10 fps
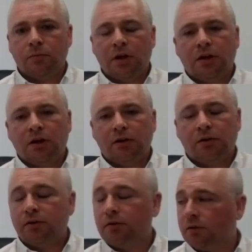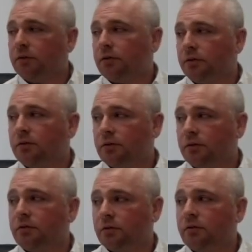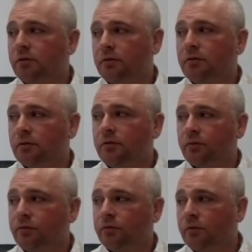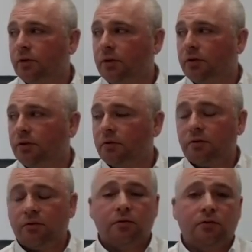No words are spoken by the person on screen.